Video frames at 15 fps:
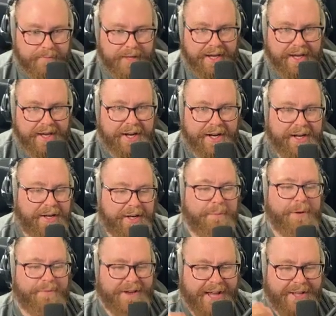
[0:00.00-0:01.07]
I got a little
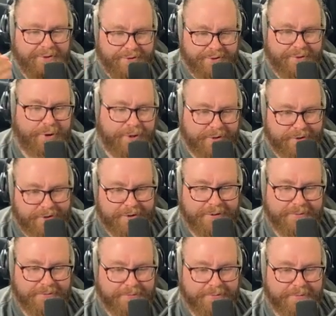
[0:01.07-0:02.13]
bit of head start,
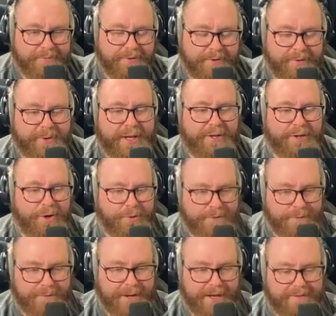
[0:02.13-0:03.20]
so I know
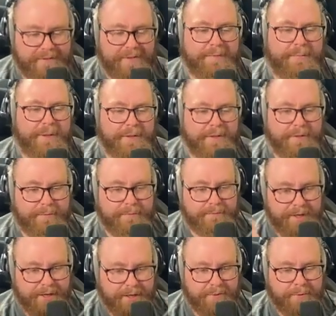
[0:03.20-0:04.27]
the basics. But
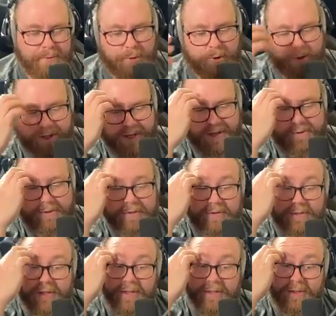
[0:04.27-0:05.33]
yeah, you all get to
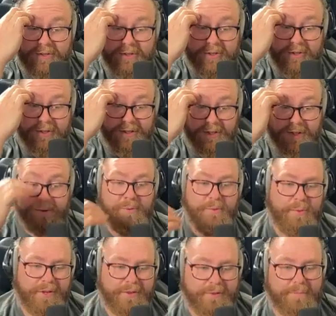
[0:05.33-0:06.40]
see the journey
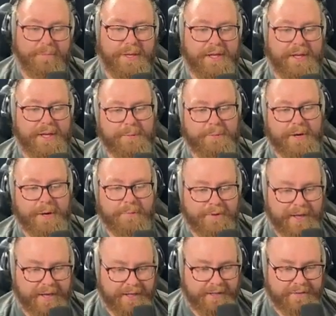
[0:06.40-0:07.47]
with me, and perhaps
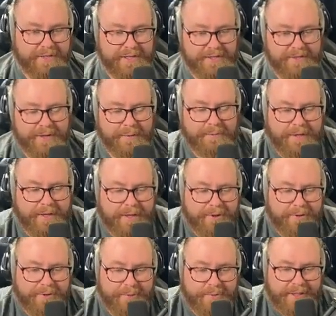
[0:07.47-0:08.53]
I can teach something
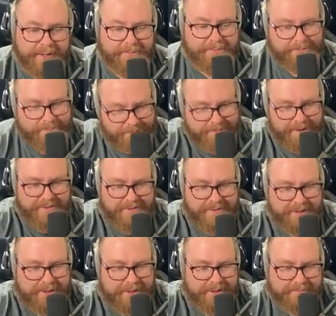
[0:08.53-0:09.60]
along the way.
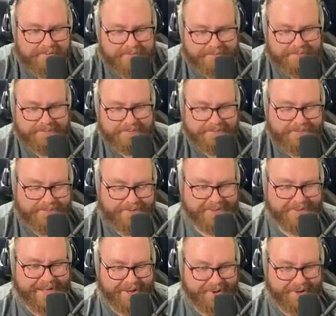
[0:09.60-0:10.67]
Basically, is
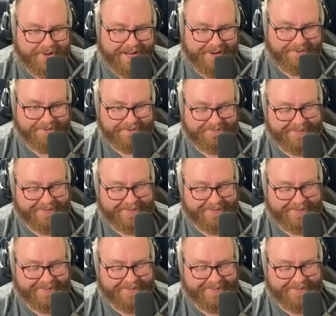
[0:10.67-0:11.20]
that good enough?